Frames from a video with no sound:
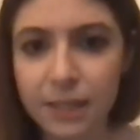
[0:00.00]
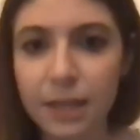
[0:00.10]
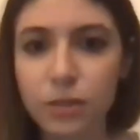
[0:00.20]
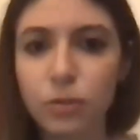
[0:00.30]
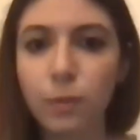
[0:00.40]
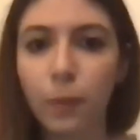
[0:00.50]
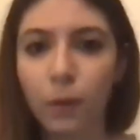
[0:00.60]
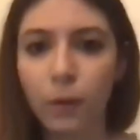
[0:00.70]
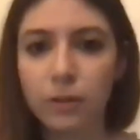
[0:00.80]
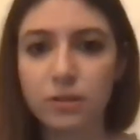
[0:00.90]
They
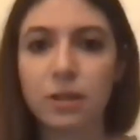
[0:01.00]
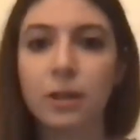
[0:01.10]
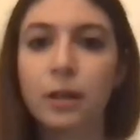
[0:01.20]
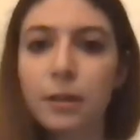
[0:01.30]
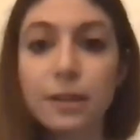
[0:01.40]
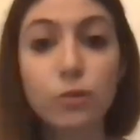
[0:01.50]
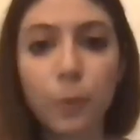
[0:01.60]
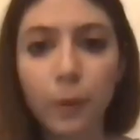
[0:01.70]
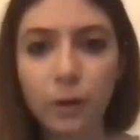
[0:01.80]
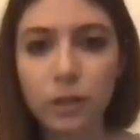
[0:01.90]

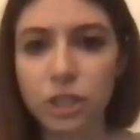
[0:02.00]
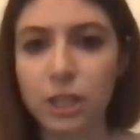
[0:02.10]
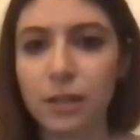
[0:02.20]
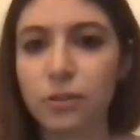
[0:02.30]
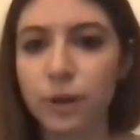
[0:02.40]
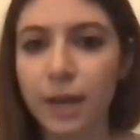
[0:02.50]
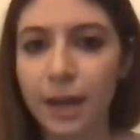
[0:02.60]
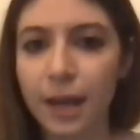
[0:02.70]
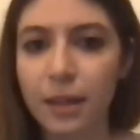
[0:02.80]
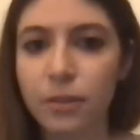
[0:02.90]
support children
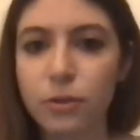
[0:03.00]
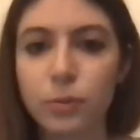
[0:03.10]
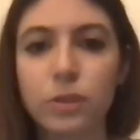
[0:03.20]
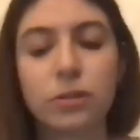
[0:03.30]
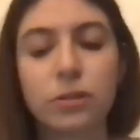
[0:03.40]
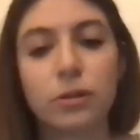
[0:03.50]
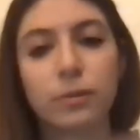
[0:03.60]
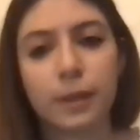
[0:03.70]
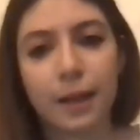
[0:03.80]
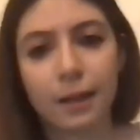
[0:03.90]
and those with a
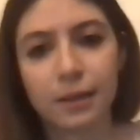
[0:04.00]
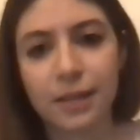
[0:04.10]
terminal